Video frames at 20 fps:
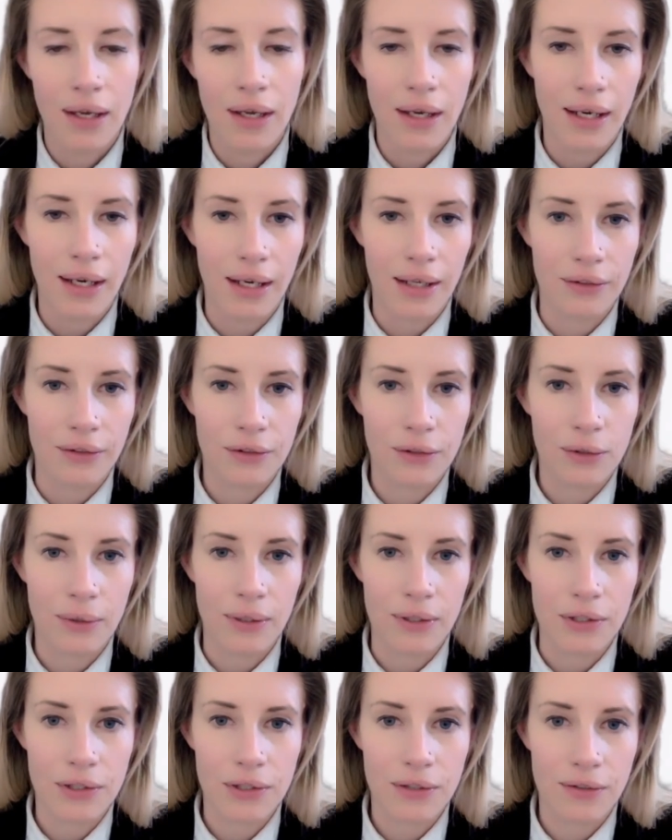and
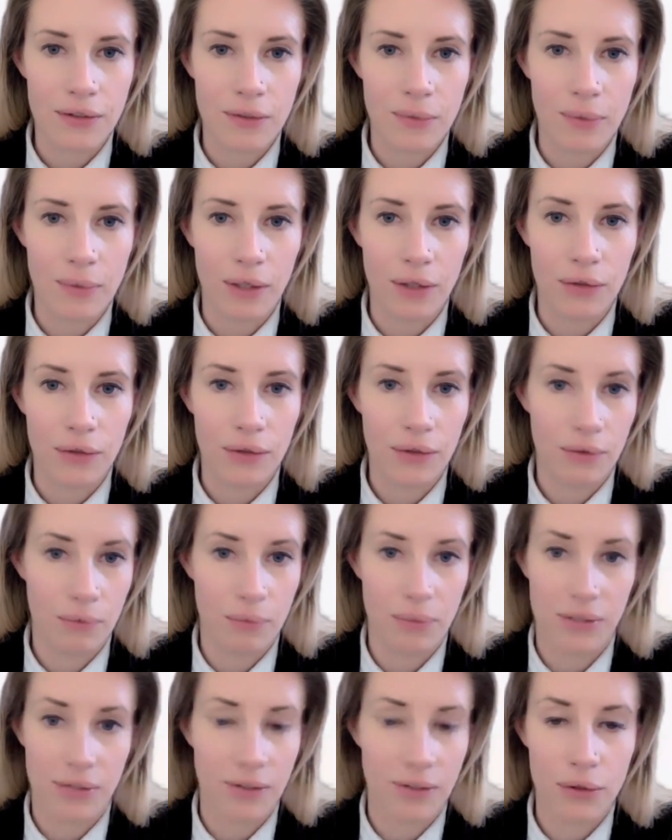questions about
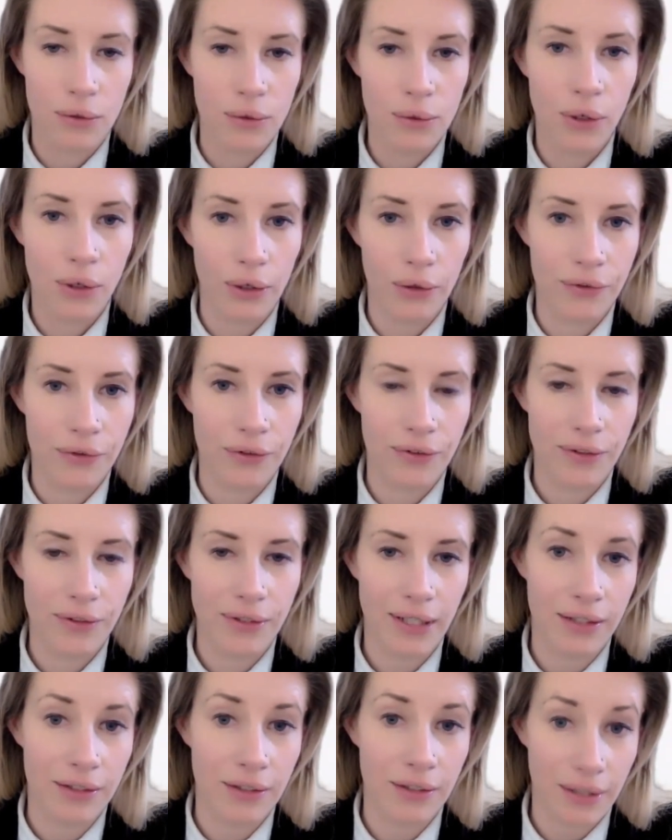basically who owns the
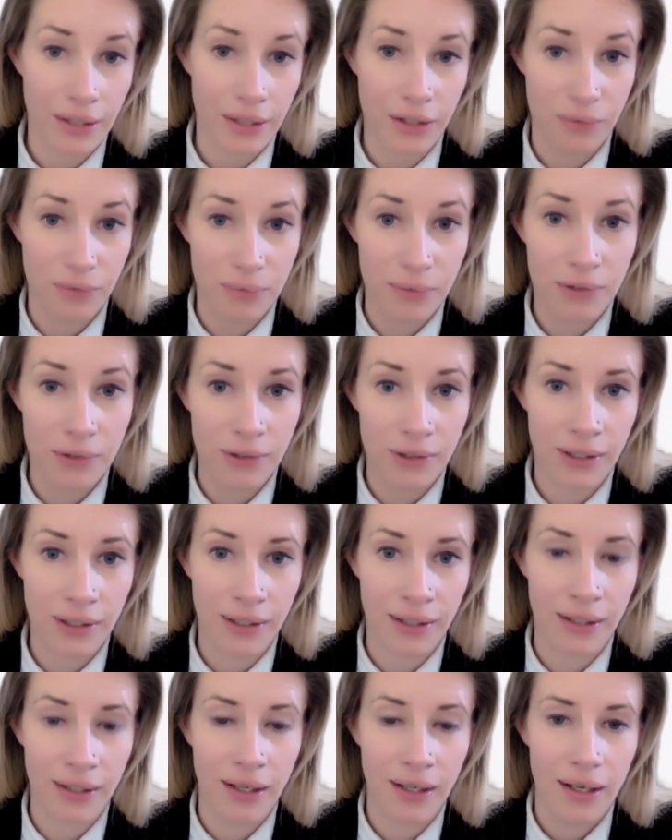data, kind of
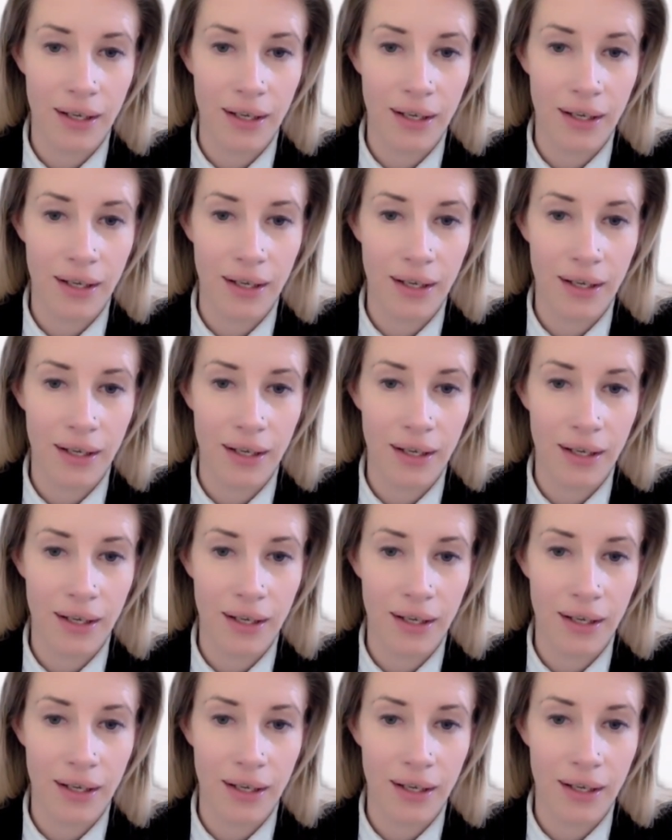mirroring